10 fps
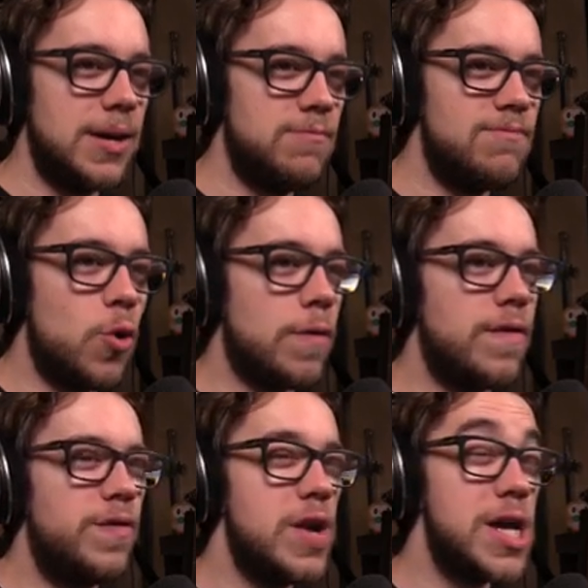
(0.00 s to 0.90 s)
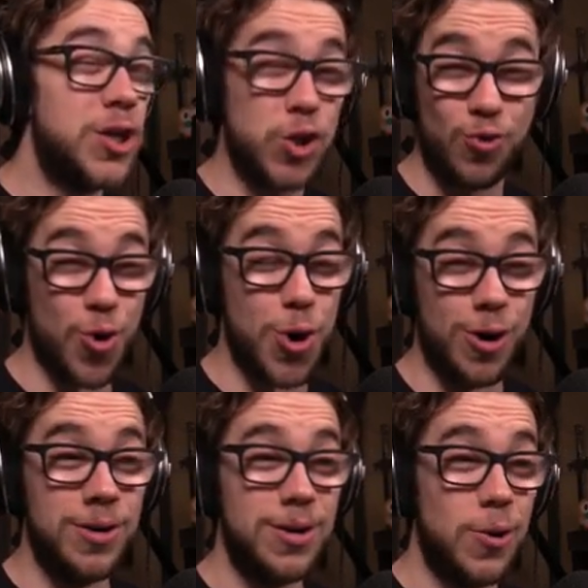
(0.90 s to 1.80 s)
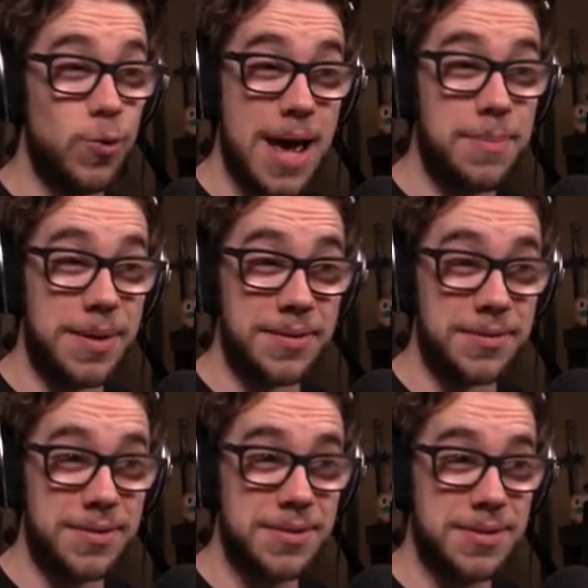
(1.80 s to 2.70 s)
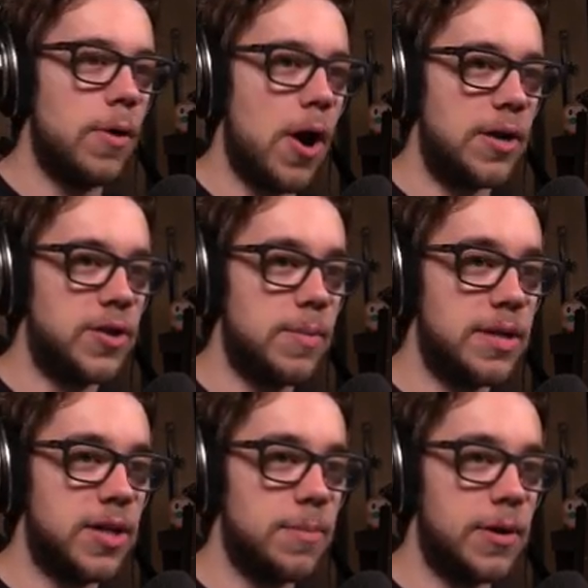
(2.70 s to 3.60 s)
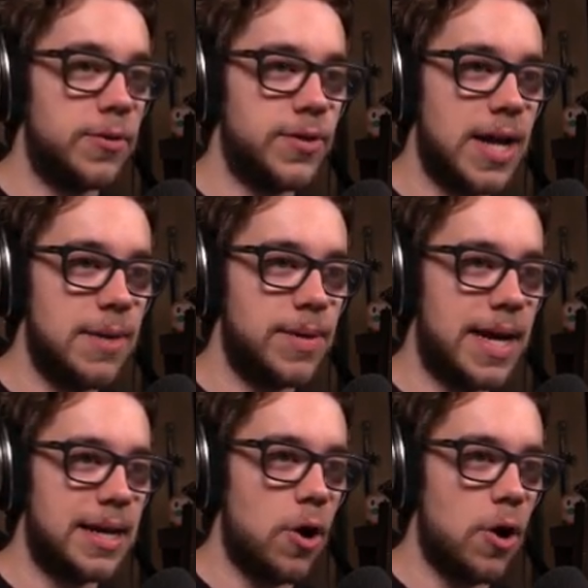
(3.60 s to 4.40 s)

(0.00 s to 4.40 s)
more visceral weapons. All right, somebody's up here sniping. I hear.